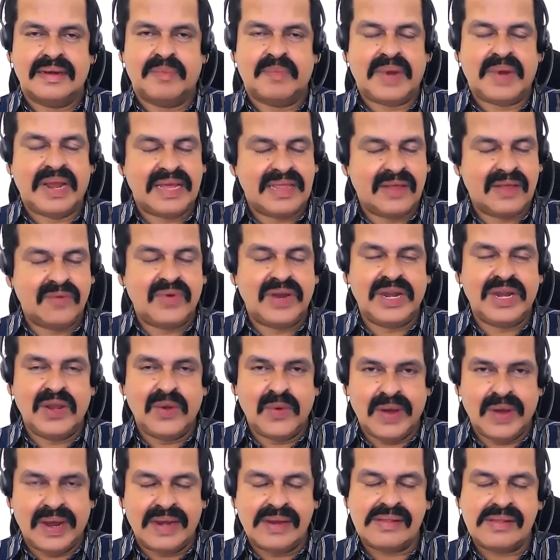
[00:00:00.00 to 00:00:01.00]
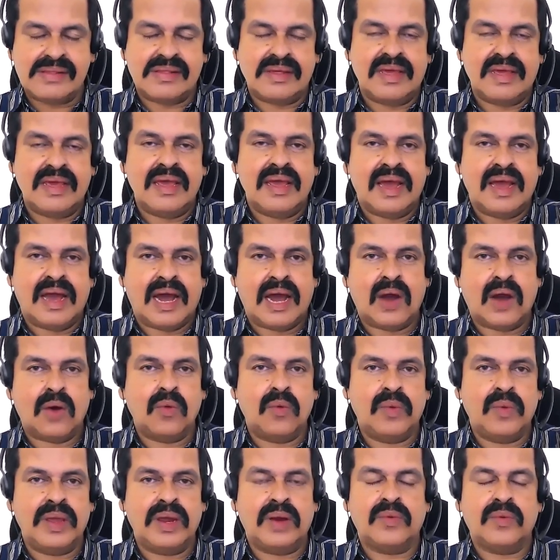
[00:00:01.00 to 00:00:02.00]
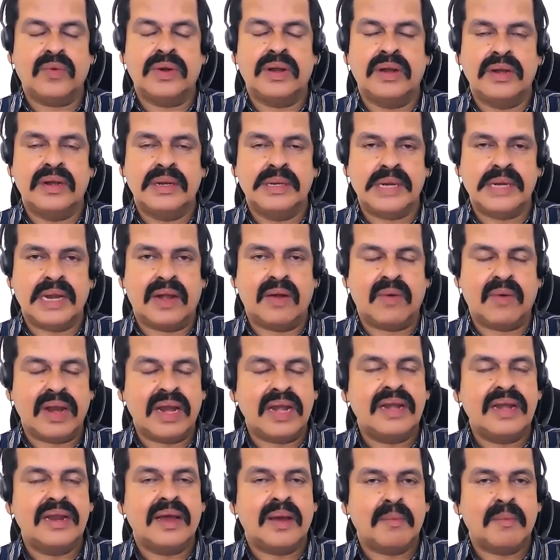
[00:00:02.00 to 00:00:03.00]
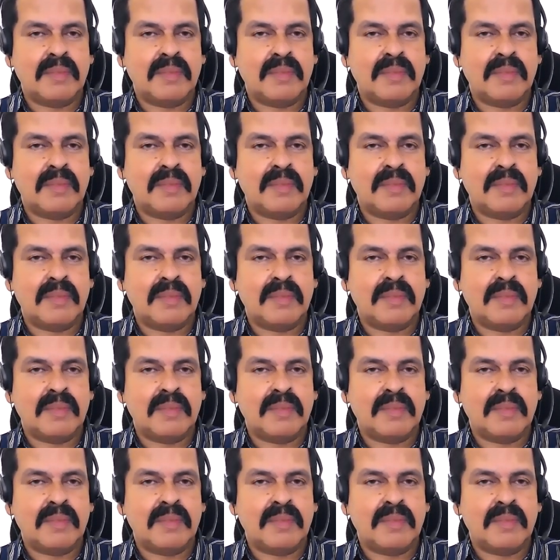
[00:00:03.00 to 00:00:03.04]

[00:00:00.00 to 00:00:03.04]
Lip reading: play the video and see how we could generate